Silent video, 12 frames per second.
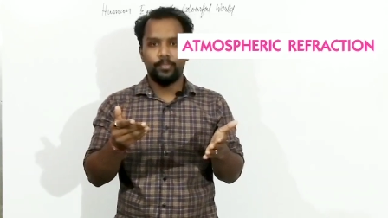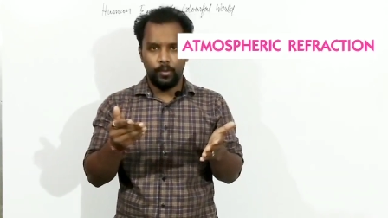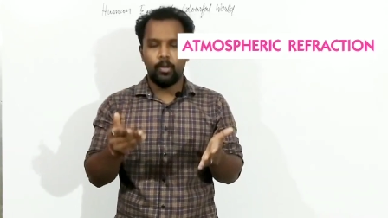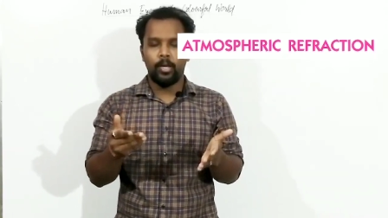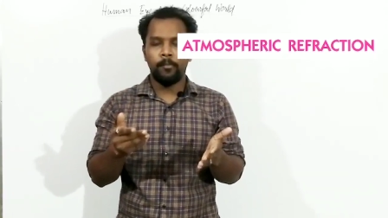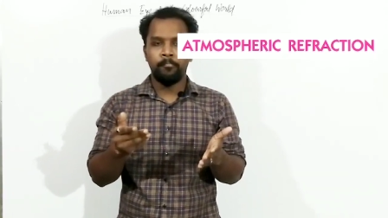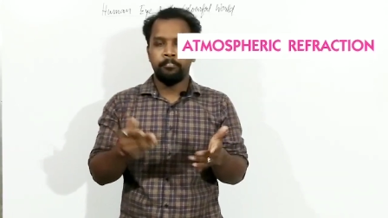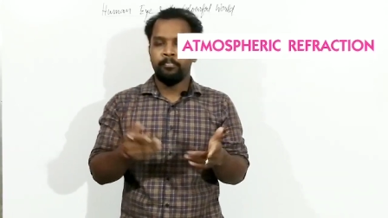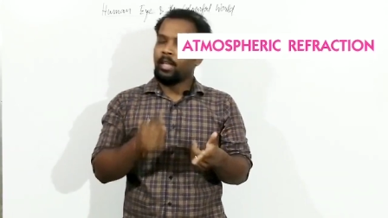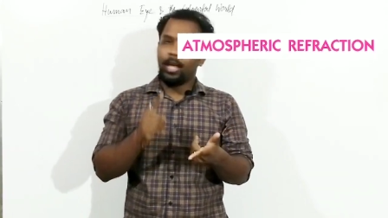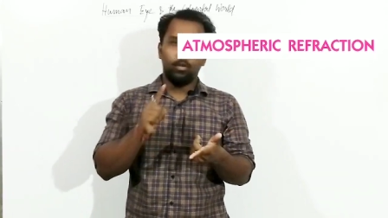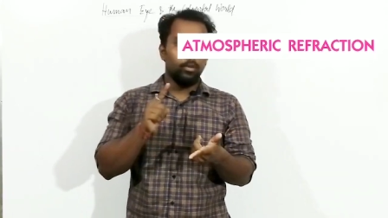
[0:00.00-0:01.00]
Okay,
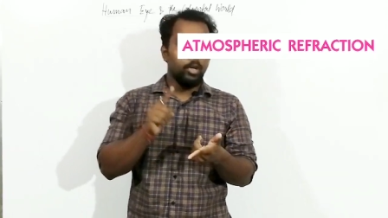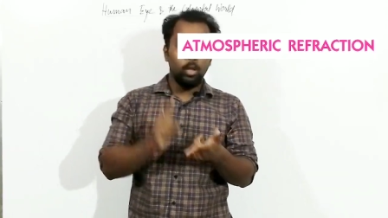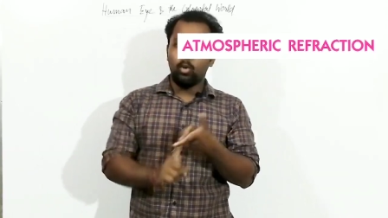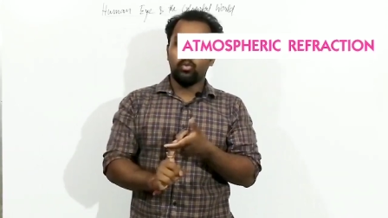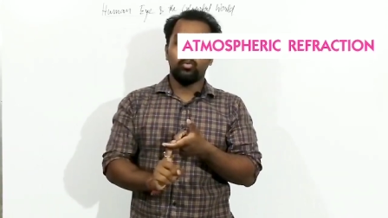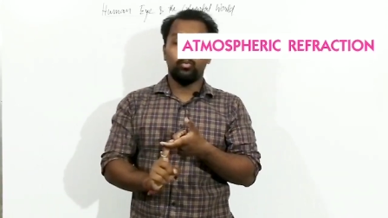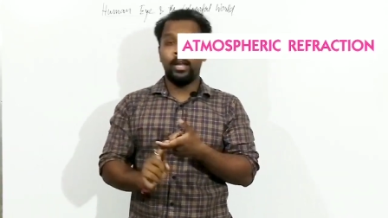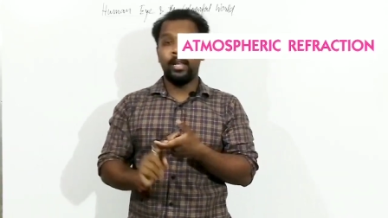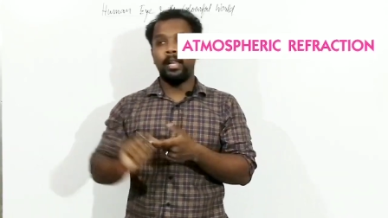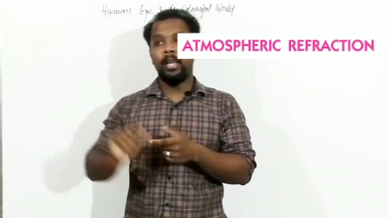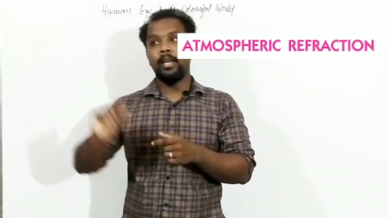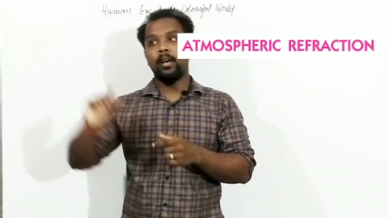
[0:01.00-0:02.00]
and we know when a